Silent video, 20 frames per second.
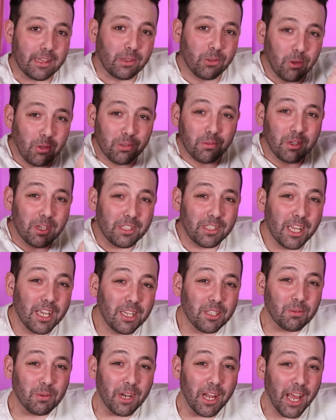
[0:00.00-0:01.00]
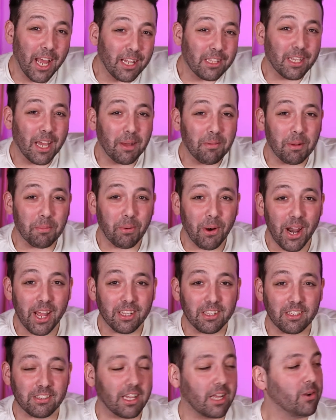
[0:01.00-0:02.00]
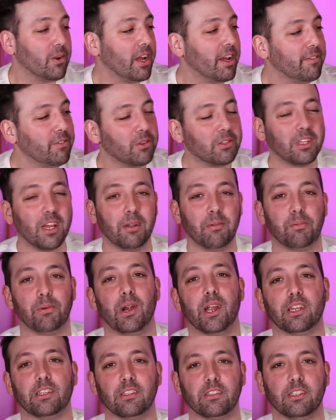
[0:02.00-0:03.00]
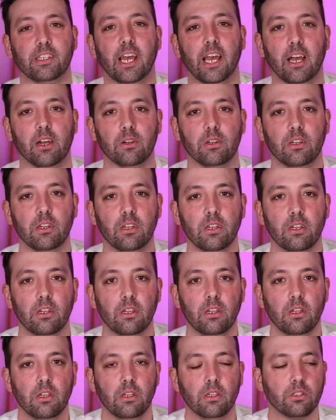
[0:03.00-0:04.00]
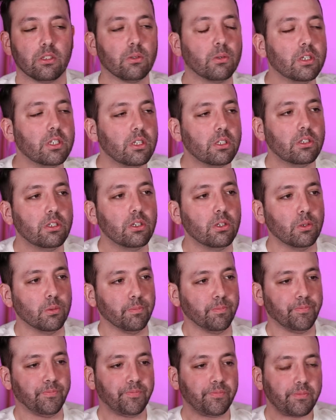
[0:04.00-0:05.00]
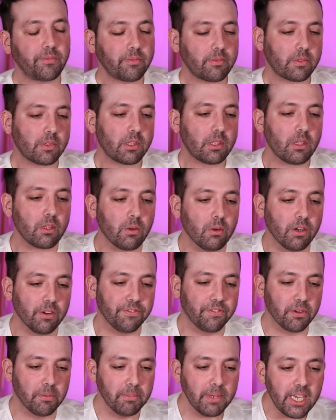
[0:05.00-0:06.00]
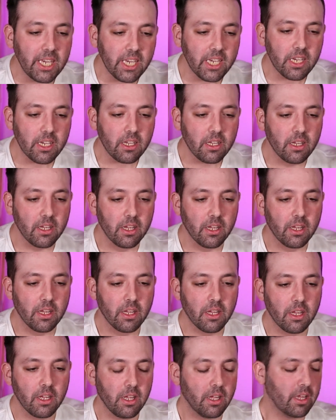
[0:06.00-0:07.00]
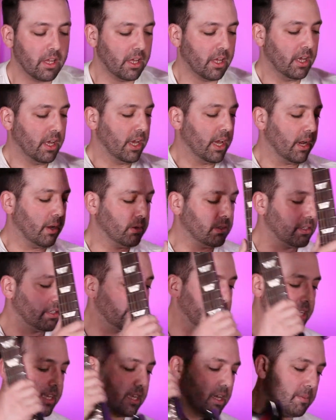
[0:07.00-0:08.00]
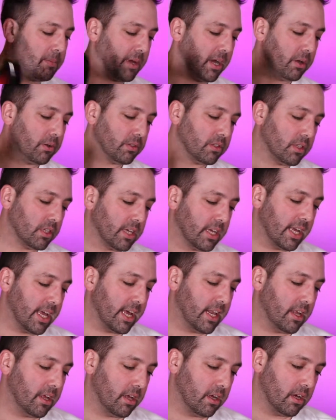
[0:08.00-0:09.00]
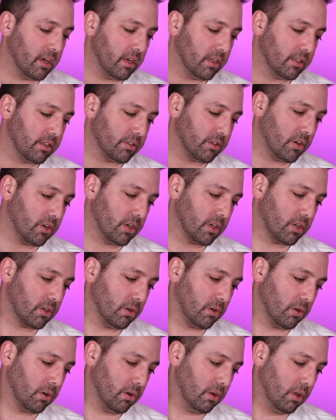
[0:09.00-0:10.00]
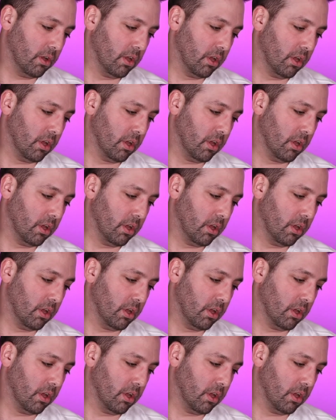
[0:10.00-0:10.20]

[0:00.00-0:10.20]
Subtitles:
Those were the days when I had time to practice. I don't have no time to practice now. So what do? Well, for me, and I was looking at it, this article,